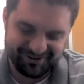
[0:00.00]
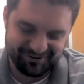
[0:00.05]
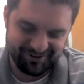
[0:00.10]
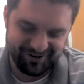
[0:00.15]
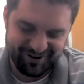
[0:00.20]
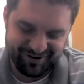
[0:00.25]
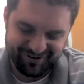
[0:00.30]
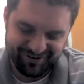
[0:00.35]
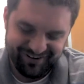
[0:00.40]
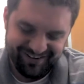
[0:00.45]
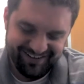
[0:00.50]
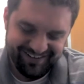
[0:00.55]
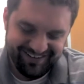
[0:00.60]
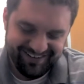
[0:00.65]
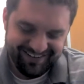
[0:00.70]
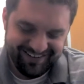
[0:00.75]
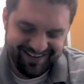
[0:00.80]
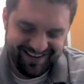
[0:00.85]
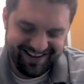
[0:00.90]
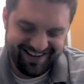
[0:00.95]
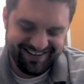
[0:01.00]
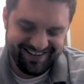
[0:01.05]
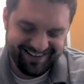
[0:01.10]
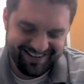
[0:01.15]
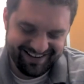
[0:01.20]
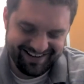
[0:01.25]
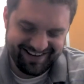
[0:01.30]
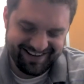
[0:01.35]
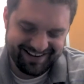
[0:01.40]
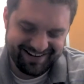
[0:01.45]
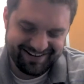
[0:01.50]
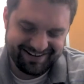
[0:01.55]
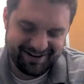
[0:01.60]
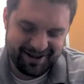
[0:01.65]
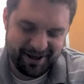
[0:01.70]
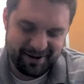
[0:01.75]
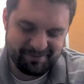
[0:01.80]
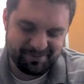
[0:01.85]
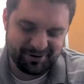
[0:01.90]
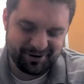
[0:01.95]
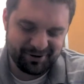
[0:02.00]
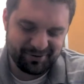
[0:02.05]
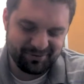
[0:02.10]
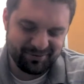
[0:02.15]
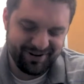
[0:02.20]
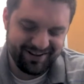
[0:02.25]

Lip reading: There we go, and put them